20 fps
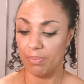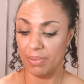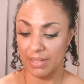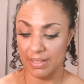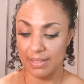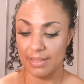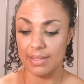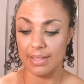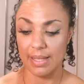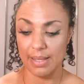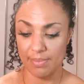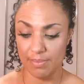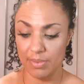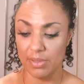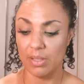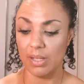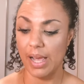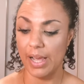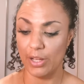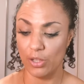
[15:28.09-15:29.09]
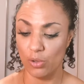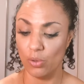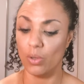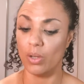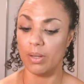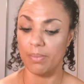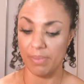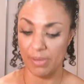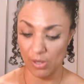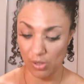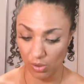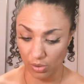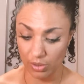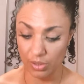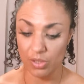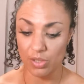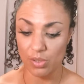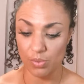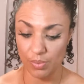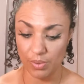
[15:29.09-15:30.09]
but it seems like you're going to be
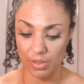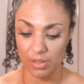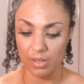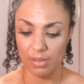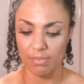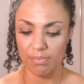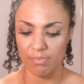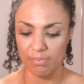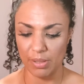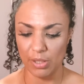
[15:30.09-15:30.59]
honest with them,